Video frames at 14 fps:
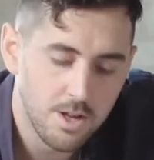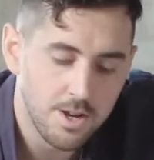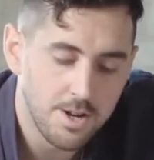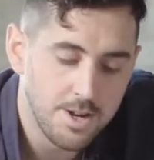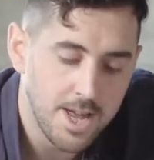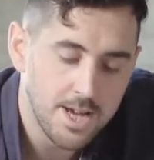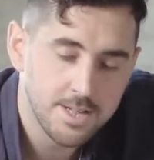
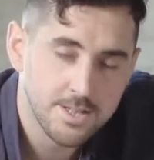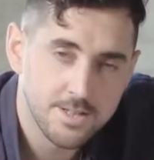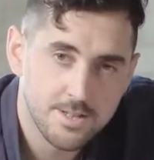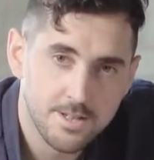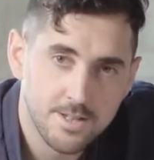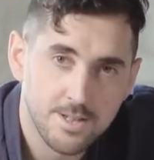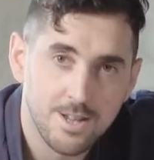
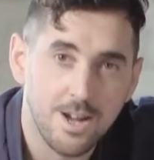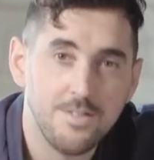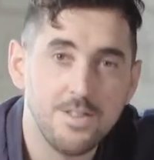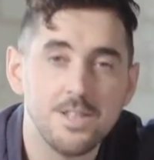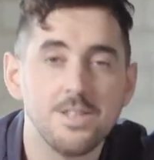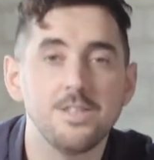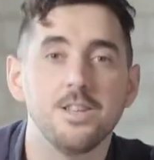Next, and
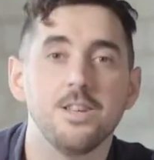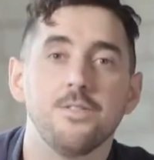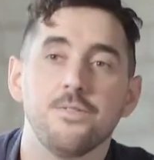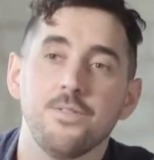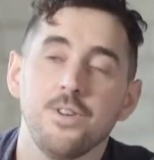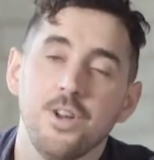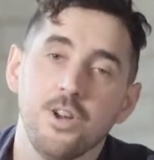this is
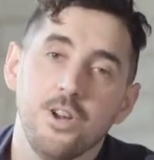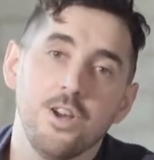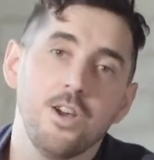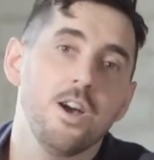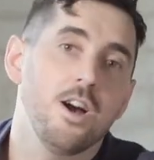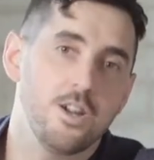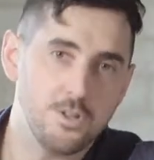if,
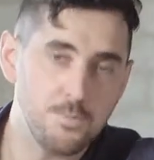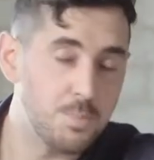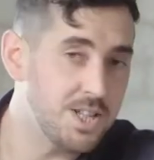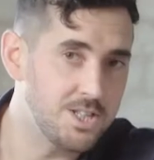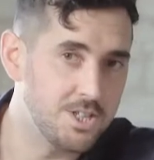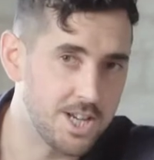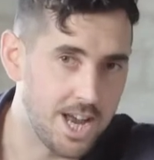
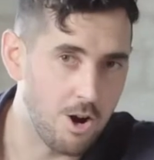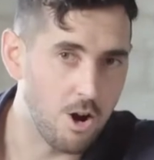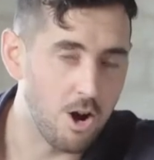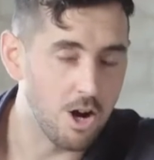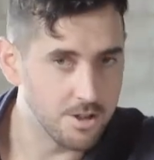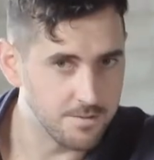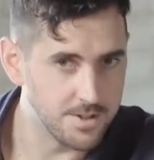please check out
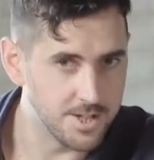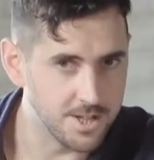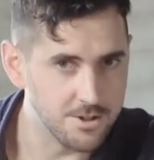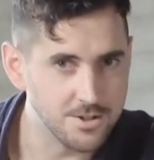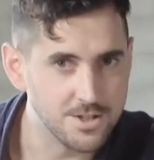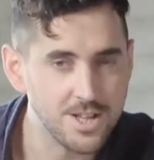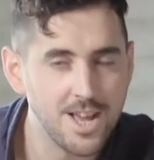our other
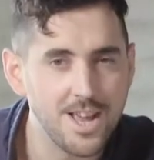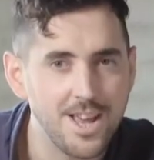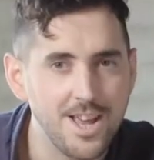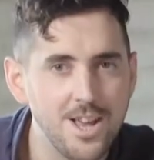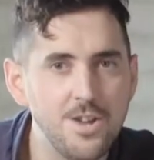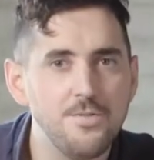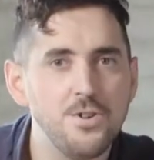videos,
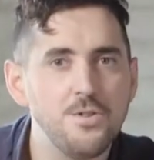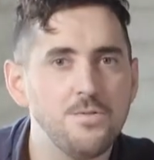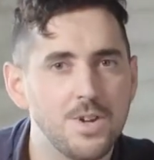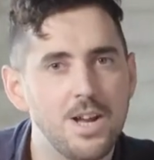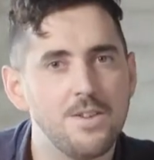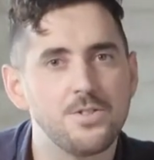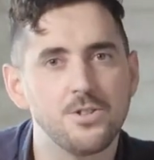if you've
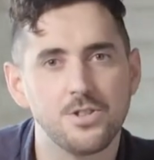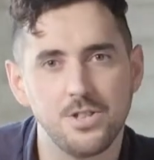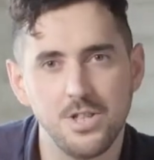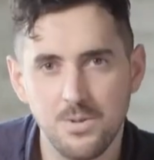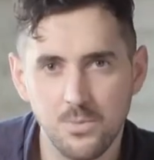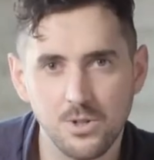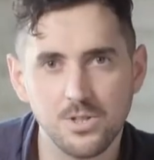left your
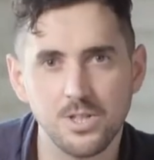steam wand